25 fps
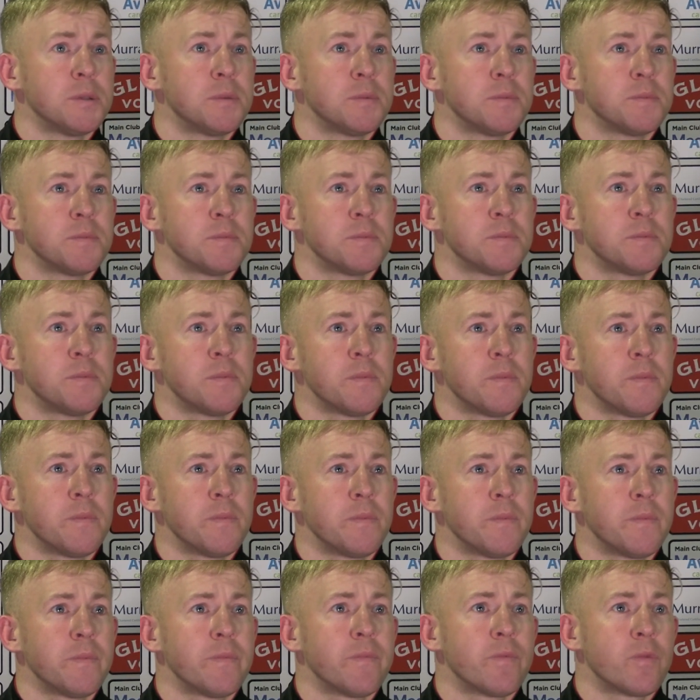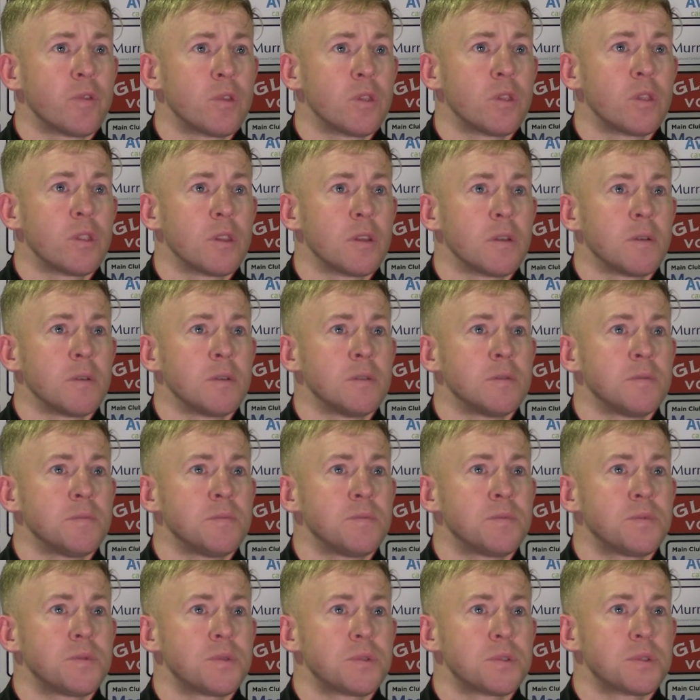What's next for you? Because the
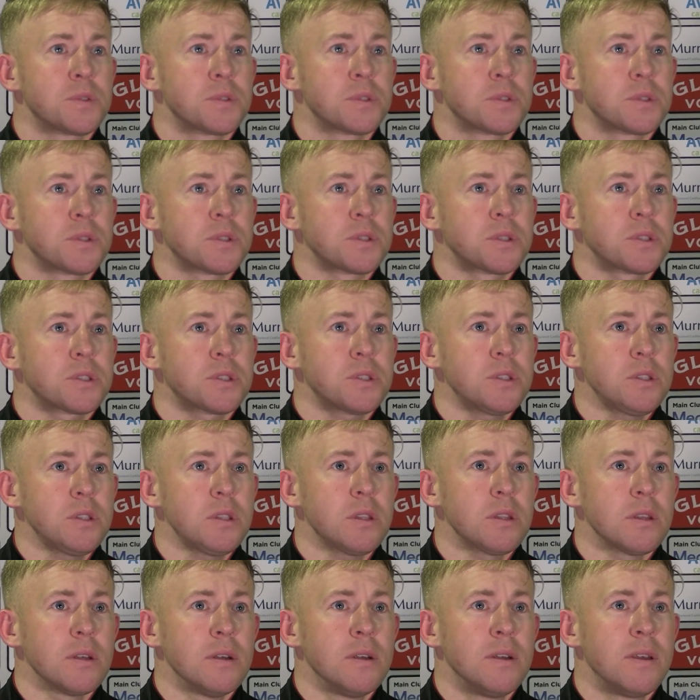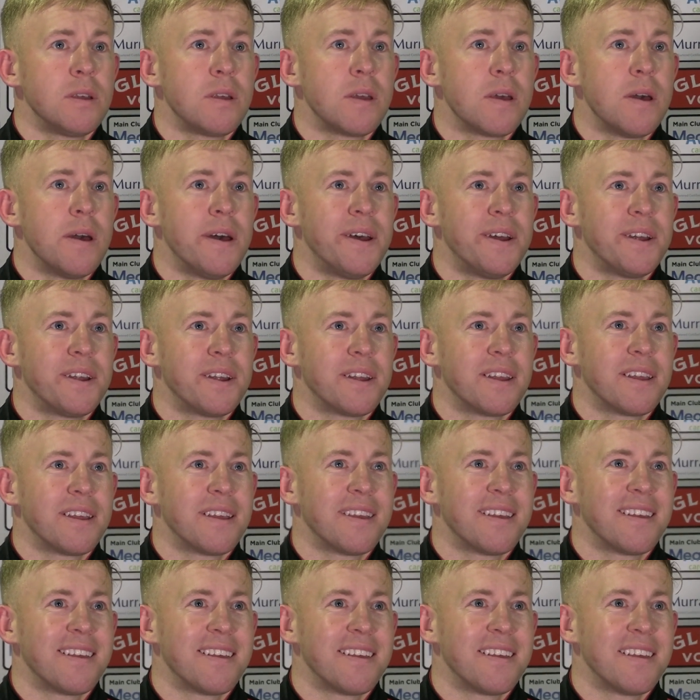Arbroath fans at home are going to be watching and seeing the
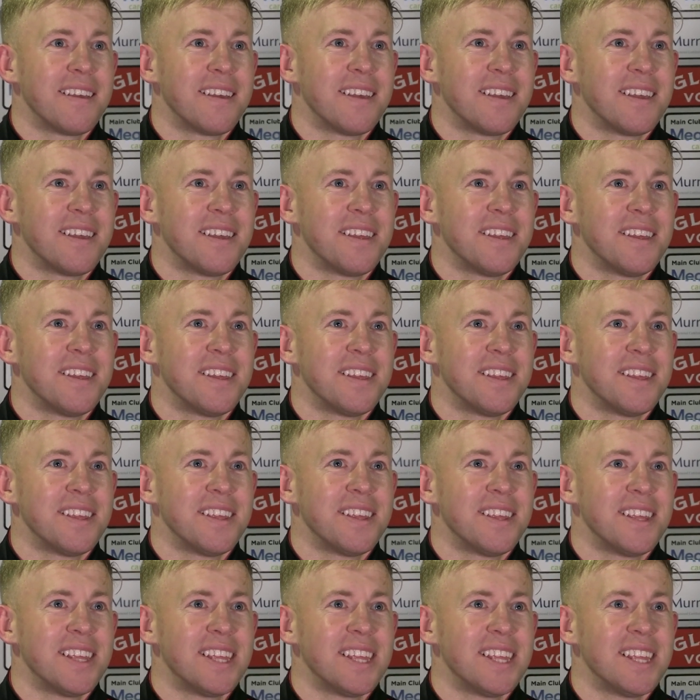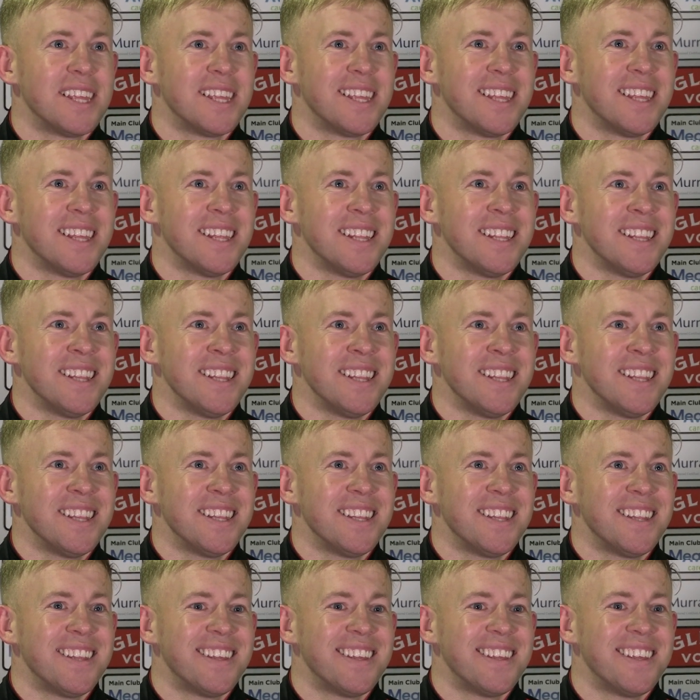impact that you've made and saying, can we have him
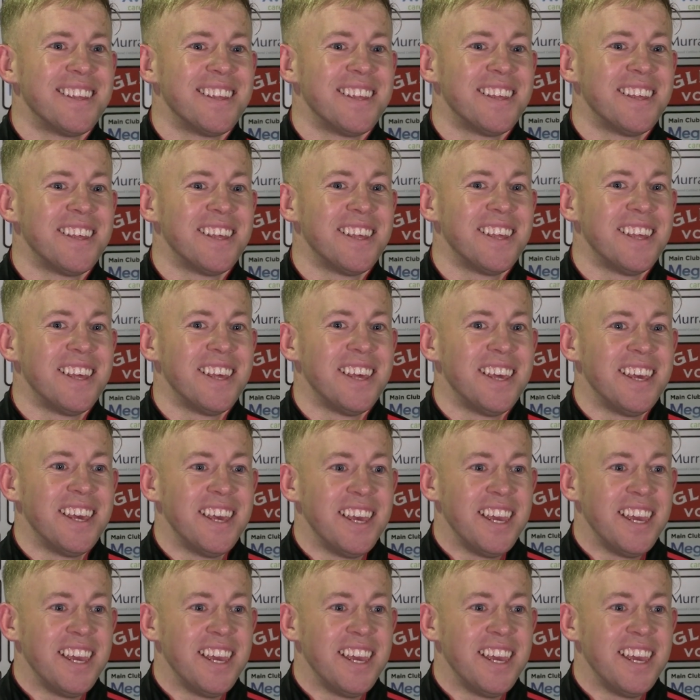back next season?